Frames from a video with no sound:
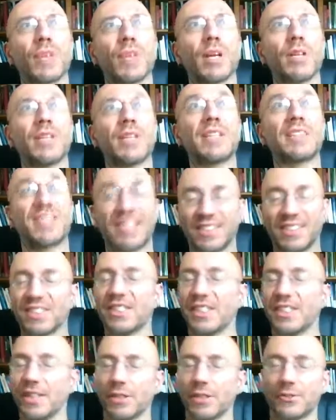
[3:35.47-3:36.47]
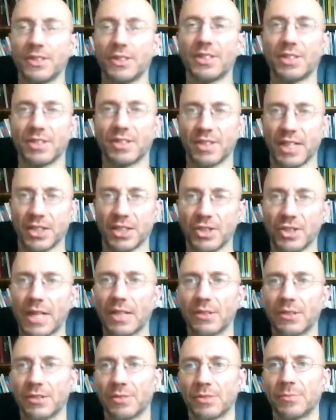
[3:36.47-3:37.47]
necessity of
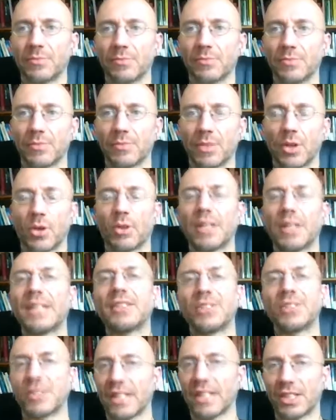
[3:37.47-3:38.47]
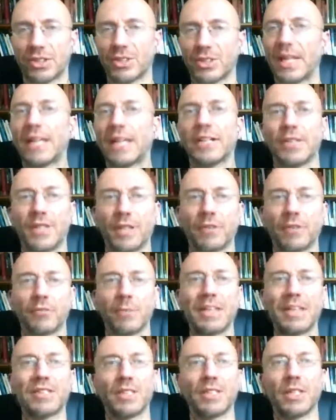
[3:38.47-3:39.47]
intersectionalism, or intersectionality, of
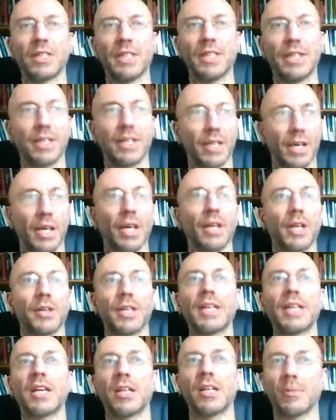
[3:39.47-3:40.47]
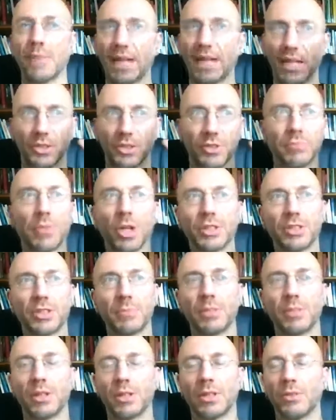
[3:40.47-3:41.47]
basically thinking about
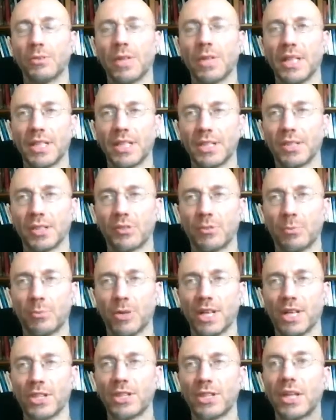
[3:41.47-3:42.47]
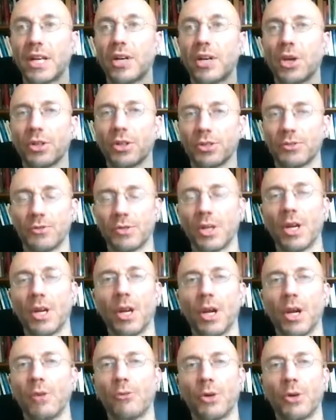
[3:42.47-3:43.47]
multiple relations of oppression and not
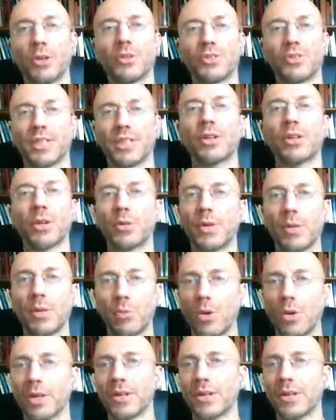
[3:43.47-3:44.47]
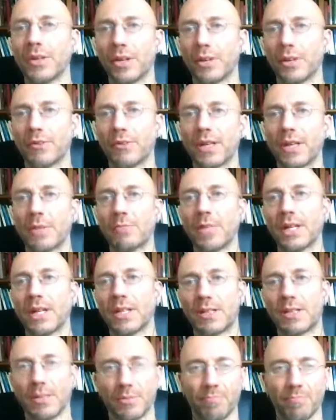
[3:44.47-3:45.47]
focusing on only one of them
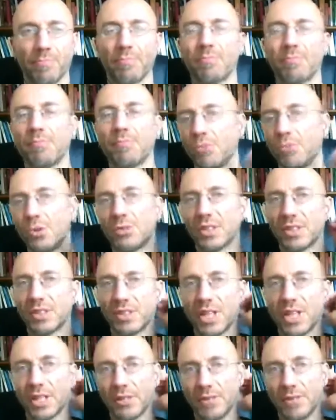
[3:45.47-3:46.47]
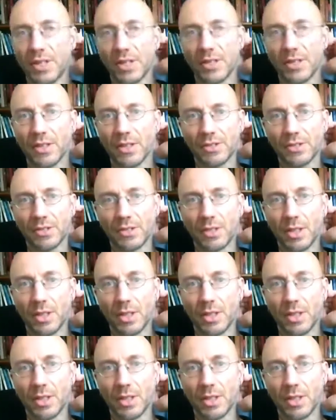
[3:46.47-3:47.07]
and losing sight of the others.